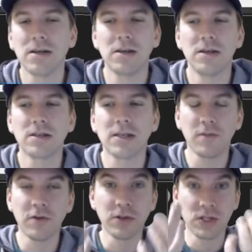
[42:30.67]
except
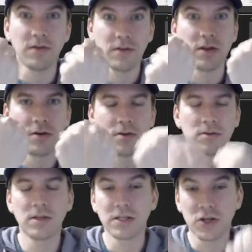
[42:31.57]
for the stuff
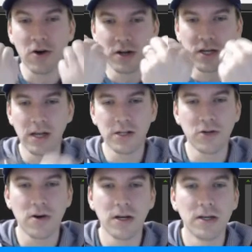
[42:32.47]
that's trying to catch
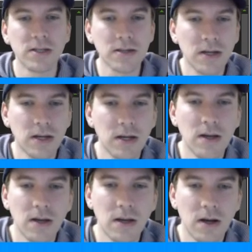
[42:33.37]
your eyes,
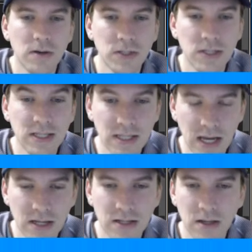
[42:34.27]
which is
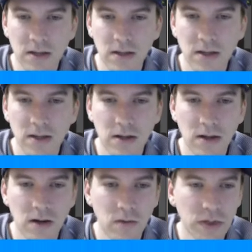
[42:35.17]
exactly
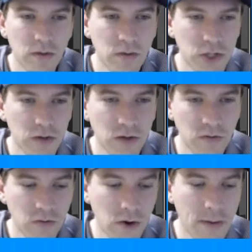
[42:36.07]
what they were shooting for.